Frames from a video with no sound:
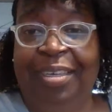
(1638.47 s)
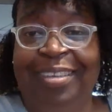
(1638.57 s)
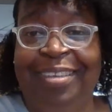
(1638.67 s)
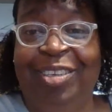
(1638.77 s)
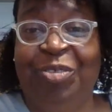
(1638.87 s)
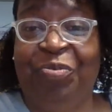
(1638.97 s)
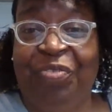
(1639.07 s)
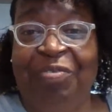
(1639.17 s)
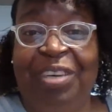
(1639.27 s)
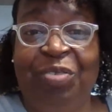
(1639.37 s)
and do
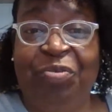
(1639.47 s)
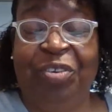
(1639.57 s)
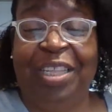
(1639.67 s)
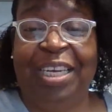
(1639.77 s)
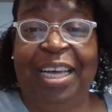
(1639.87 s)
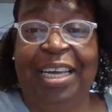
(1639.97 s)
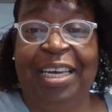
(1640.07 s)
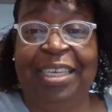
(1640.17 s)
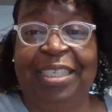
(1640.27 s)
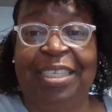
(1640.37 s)
50 for the
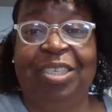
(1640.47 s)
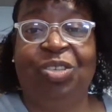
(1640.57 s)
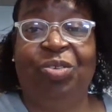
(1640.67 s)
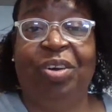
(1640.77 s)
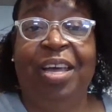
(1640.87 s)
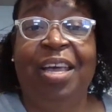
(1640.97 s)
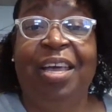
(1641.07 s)
99 cent store